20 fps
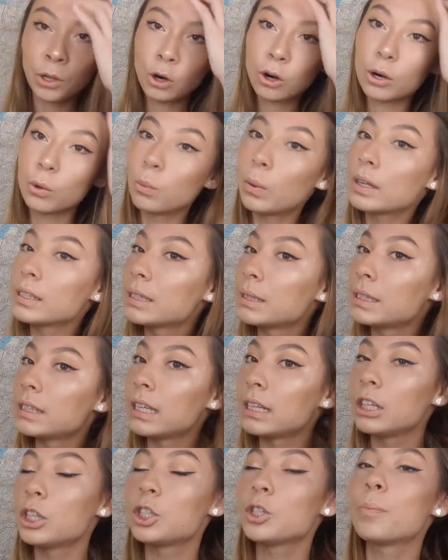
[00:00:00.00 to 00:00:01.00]
or it was the
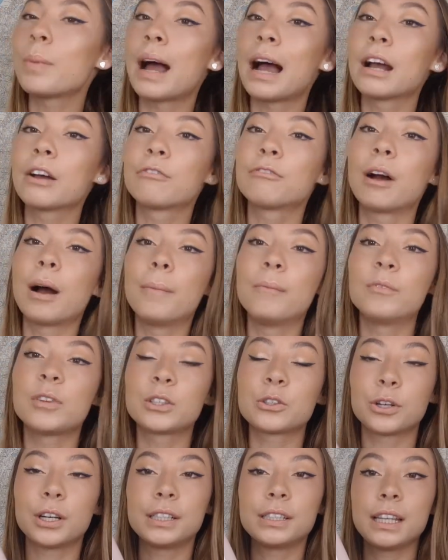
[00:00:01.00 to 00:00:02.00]
signature bag from
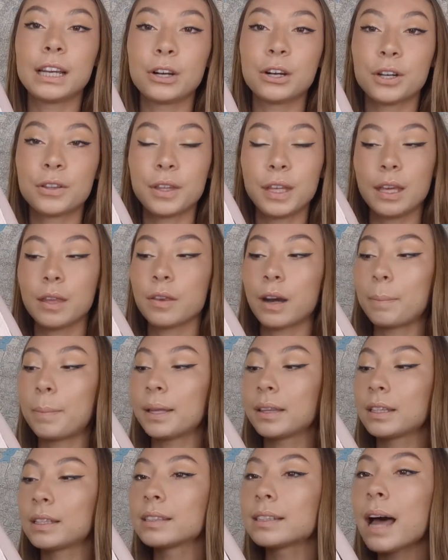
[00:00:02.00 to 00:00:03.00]
Victoria's Secret the year that I
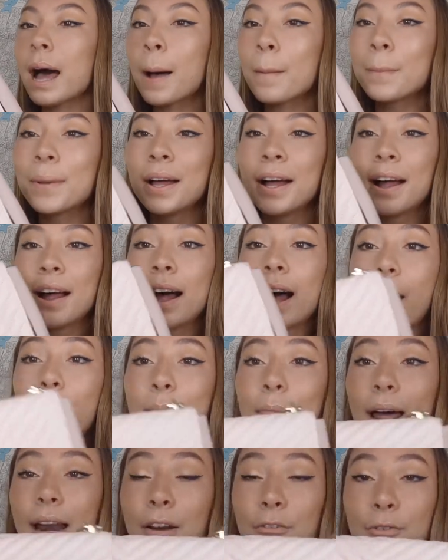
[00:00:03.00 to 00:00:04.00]
picked this up.
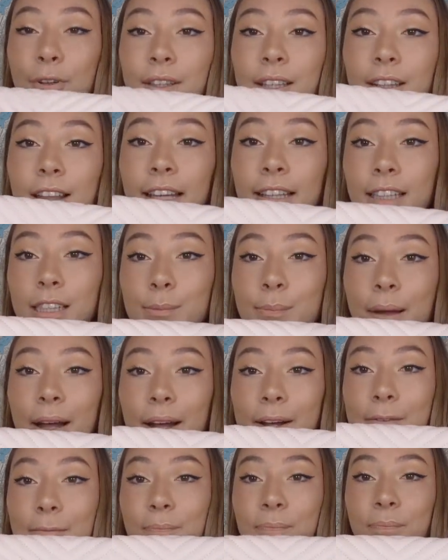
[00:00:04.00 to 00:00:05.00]
And I really like this
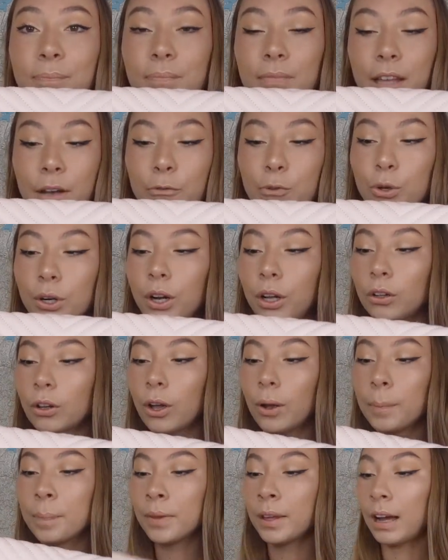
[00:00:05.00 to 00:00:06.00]
bag. I've worn it a
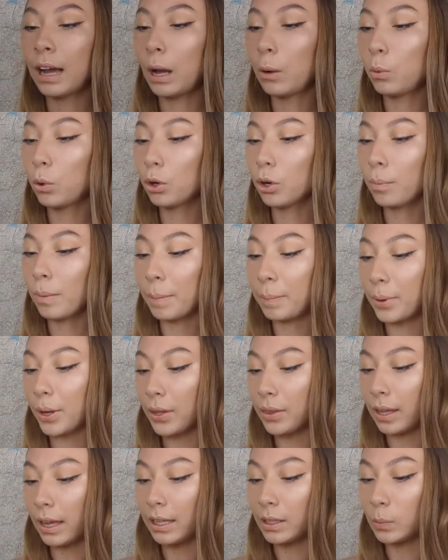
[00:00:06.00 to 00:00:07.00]
lot. I wore it on my
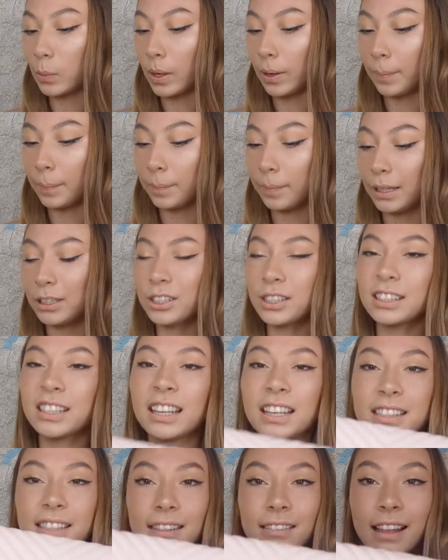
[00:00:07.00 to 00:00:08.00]
birthday as well. I just
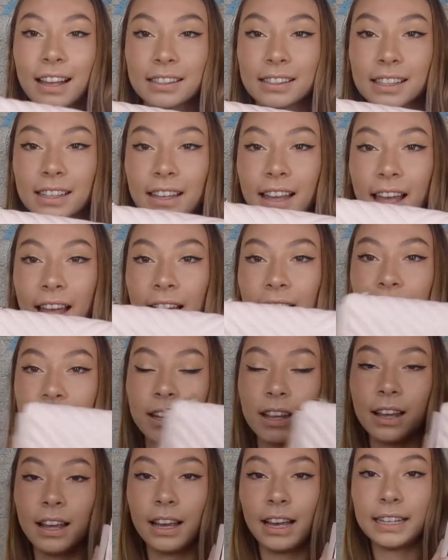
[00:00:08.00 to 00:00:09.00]
think it's a classic and
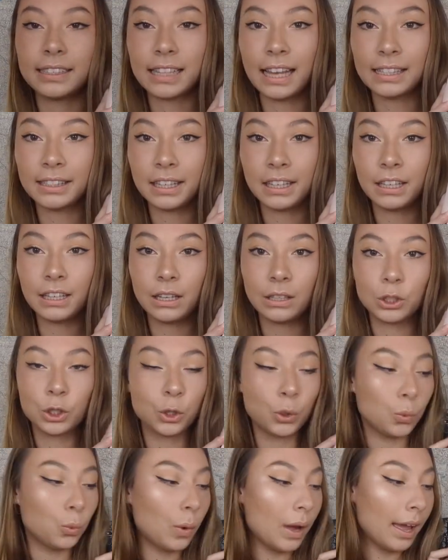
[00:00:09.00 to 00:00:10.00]
it's easy
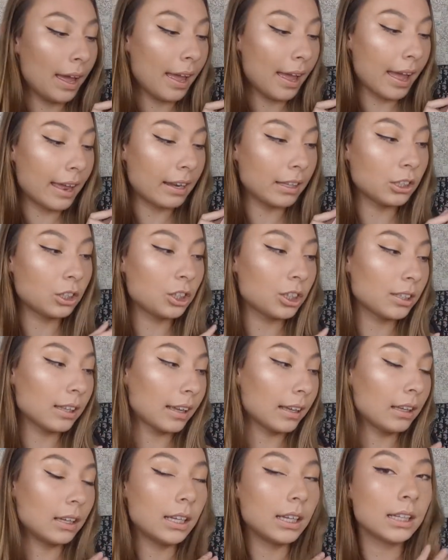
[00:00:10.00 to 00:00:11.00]
to wear, and it's just
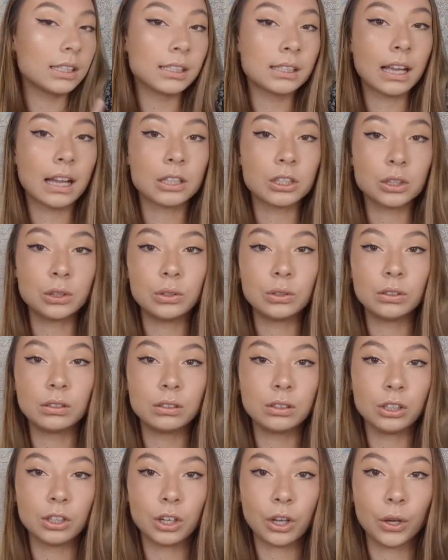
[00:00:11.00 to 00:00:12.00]
like
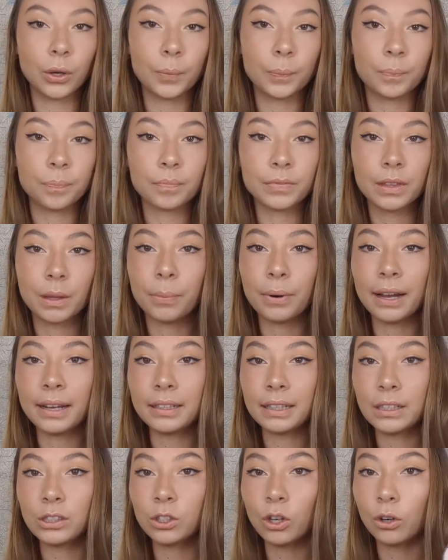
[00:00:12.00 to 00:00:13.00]
subtle, you know, the
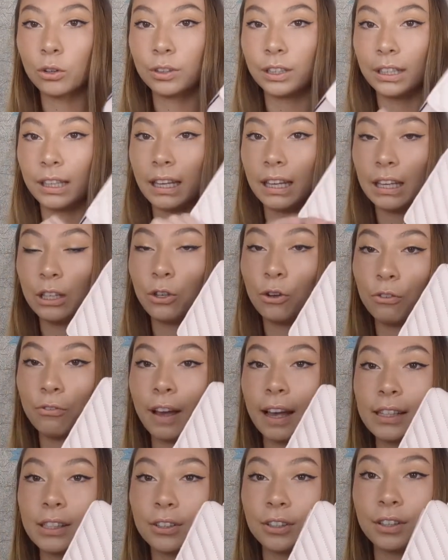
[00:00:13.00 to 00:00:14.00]
branding's not really in your
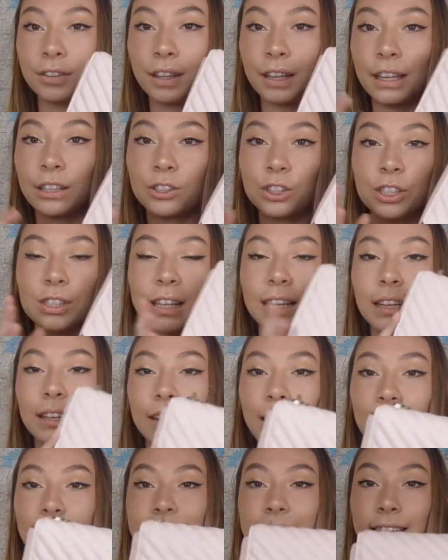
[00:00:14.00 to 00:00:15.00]
face or anything. It's just like a
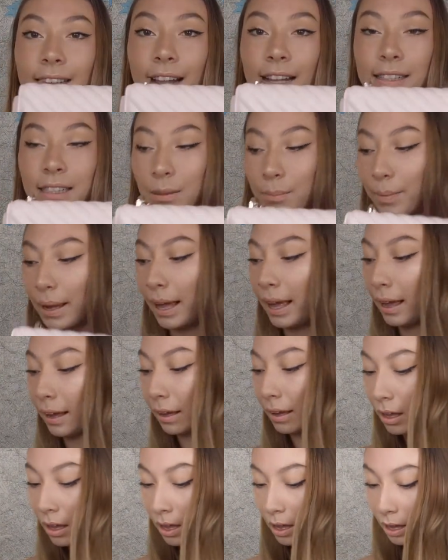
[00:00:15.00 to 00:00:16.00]
nice classy bag.